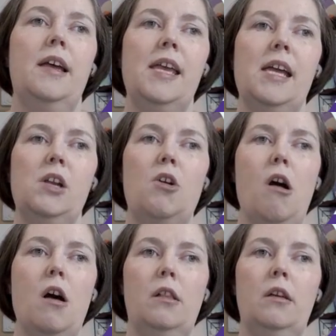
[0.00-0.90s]
Again,
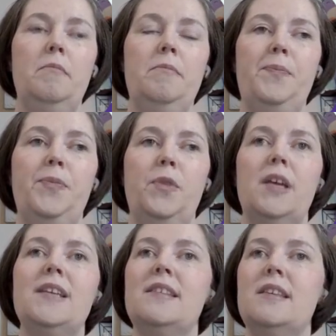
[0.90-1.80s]
column
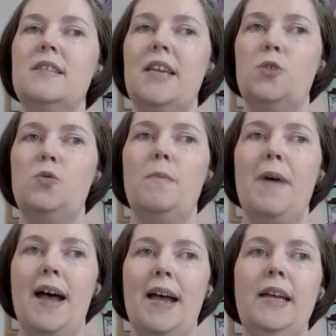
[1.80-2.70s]
is the schedule
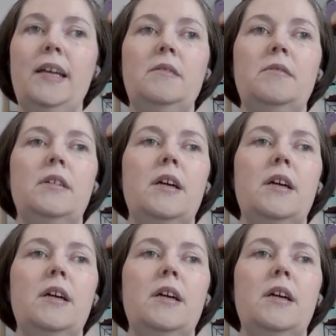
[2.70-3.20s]
by.